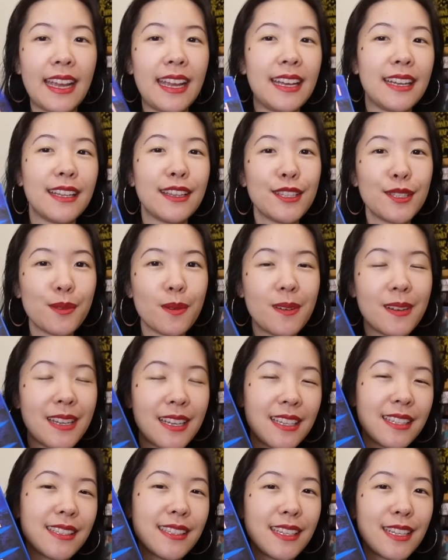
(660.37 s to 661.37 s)
And this one
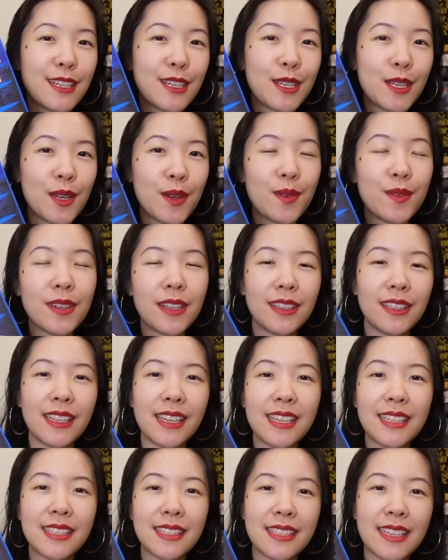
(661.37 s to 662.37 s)
is the new
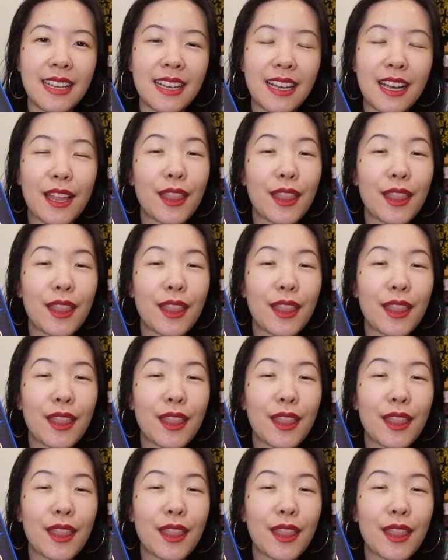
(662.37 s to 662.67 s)
Nalini Singh